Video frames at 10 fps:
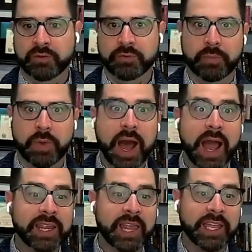We've gone
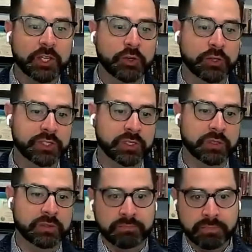from high
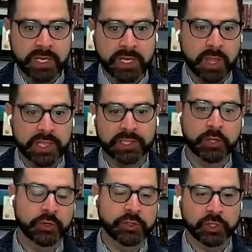likelihood to
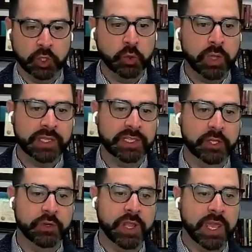medium likelihood to
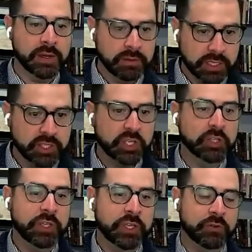low likelihood,
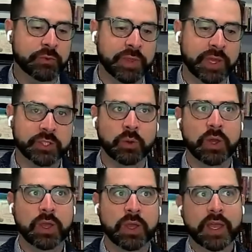and continually go through that.